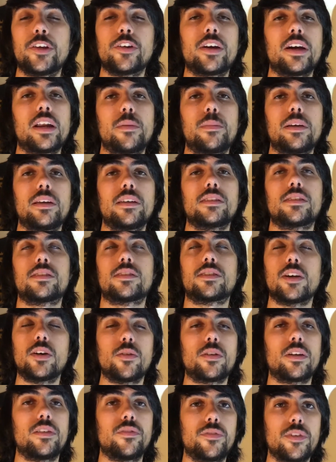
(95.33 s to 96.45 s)
You're gonna be
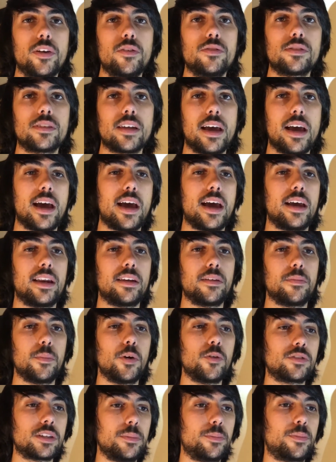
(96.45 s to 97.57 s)
so confused and
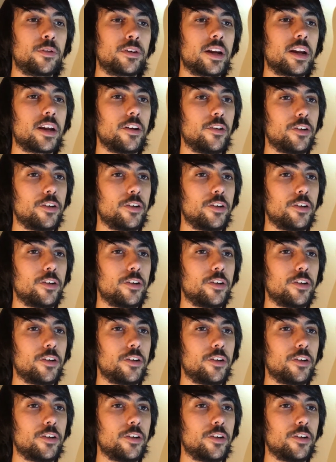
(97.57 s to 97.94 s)
most important,